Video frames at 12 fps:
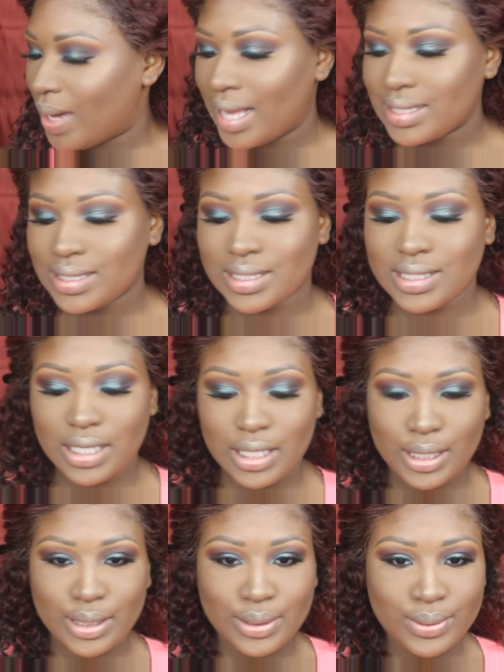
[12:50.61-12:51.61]
I
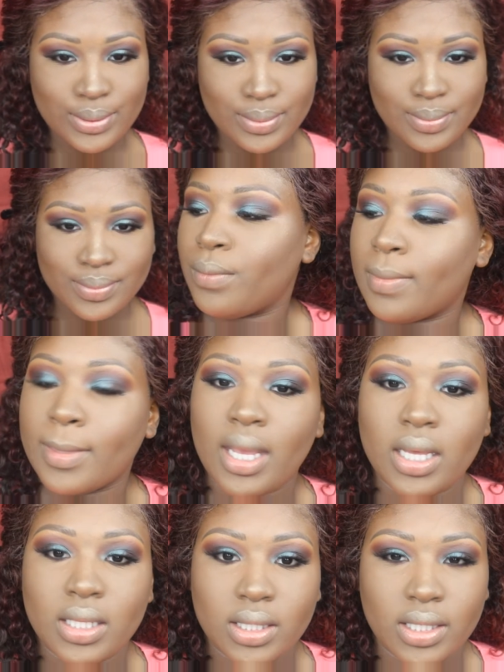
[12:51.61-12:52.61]
see
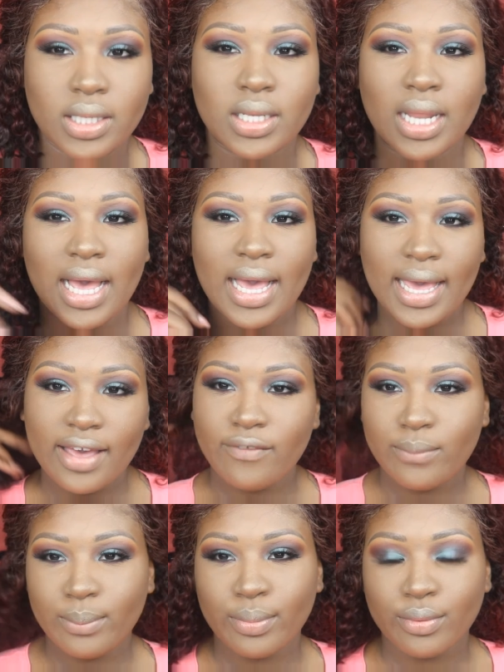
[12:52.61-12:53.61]
you. And then I
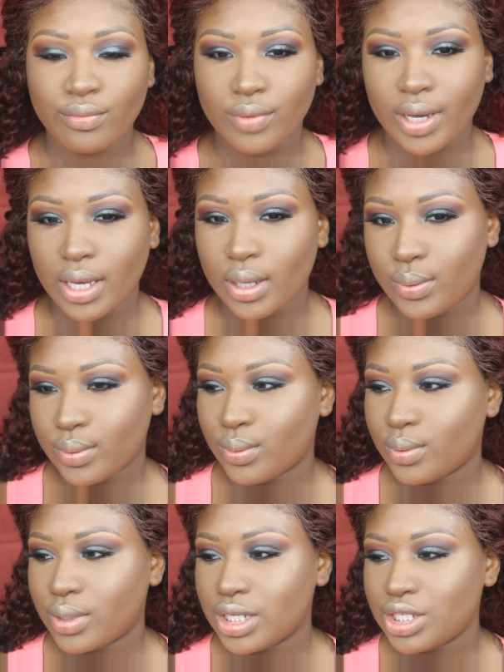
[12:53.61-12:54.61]
have
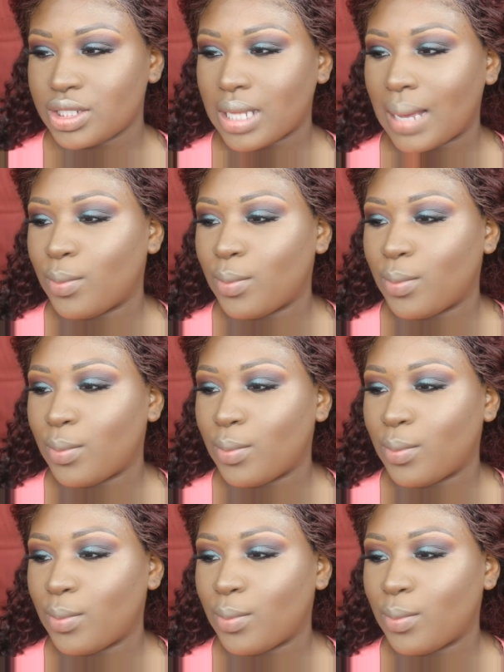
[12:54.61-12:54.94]
brown on.